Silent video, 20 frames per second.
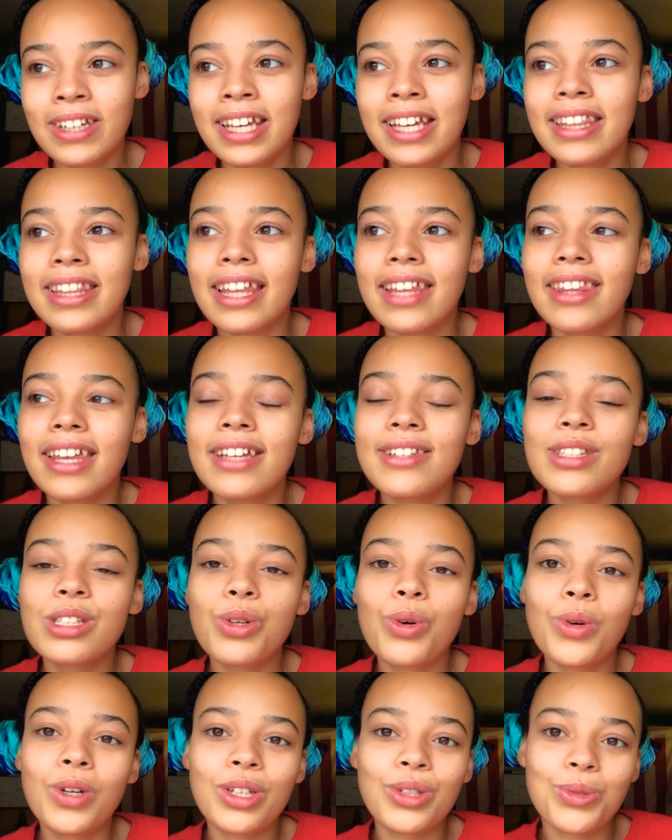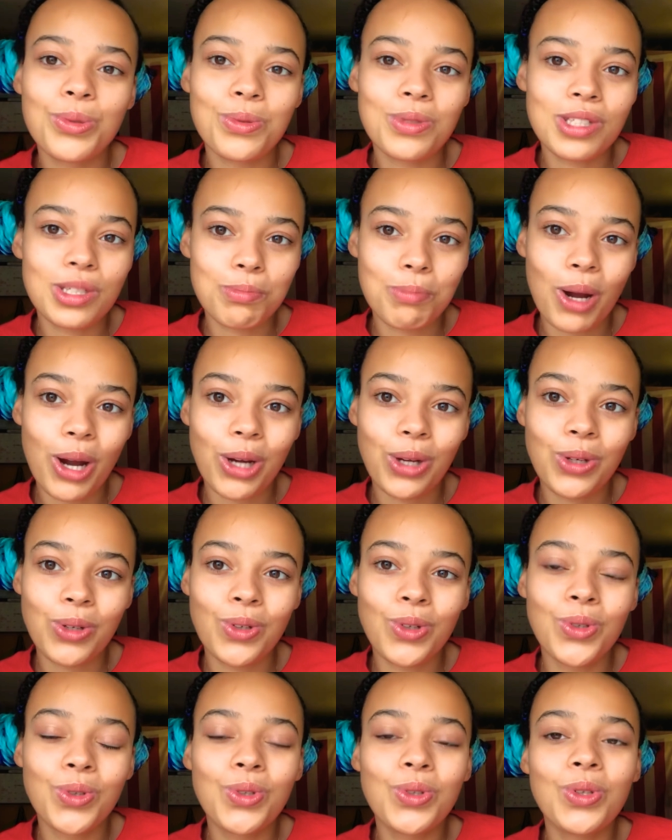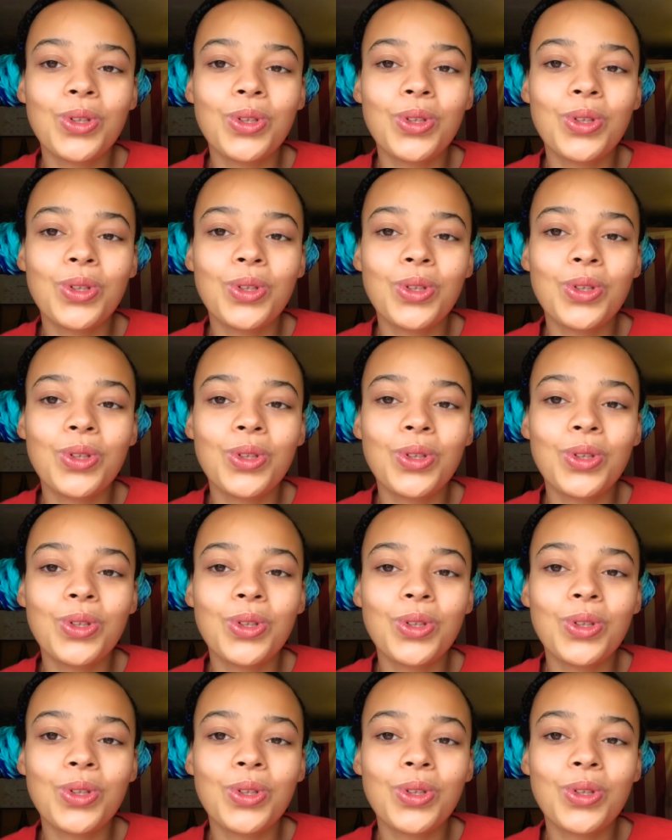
then that's going to inspire you to